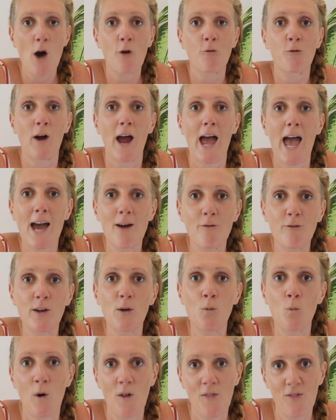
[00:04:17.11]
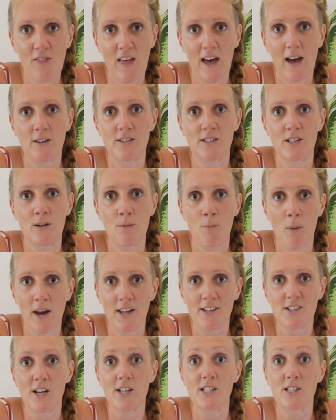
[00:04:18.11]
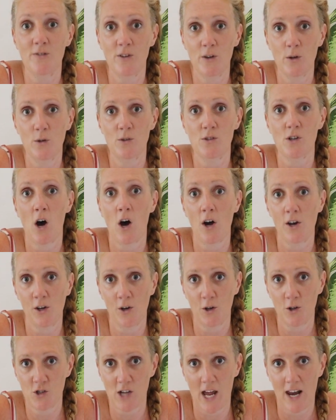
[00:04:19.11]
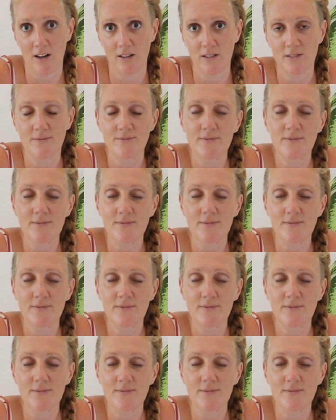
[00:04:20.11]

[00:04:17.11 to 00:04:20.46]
for every 1,000 monetized views on your channel.